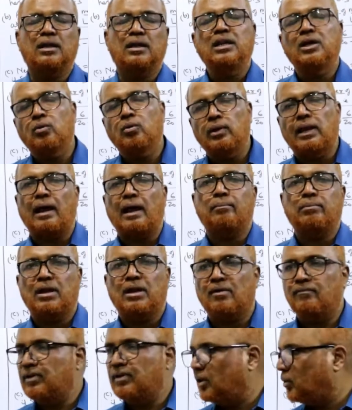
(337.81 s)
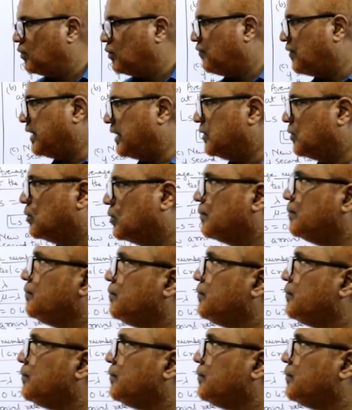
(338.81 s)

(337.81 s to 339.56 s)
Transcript: New lambda we have to find out.